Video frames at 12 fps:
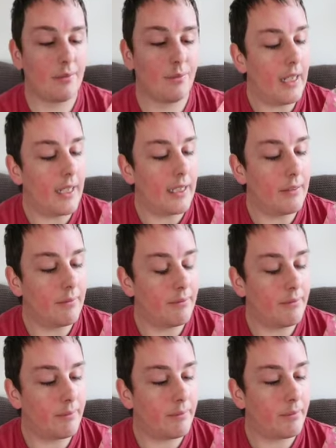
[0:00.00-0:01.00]

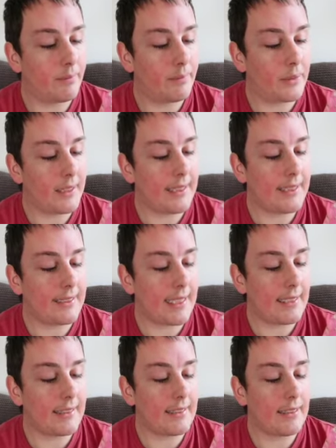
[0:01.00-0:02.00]
But this
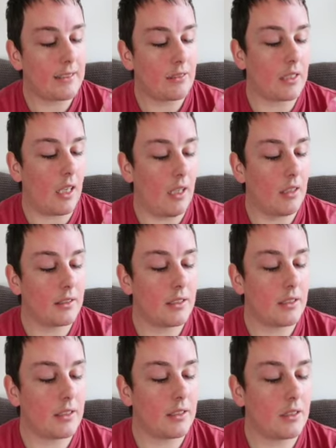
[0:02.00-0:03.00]
scented
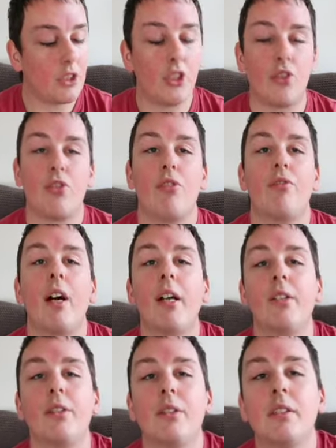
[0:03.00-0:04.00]
garden country
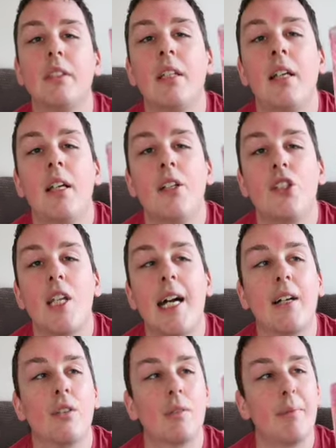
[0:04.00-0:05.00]
rose
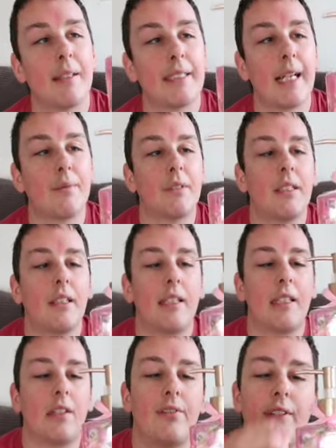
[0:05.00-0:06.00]
gel smells
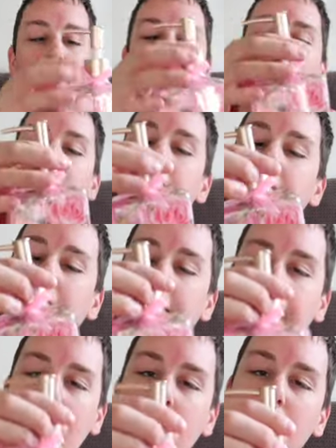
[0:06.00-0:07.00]
absolutely lovely, and once again
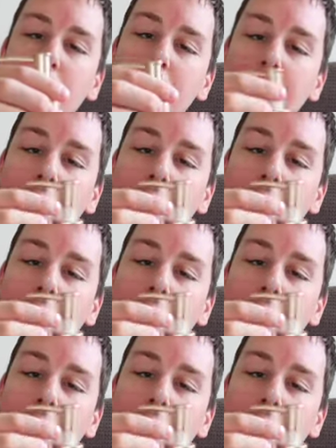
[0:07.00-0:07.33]
it comes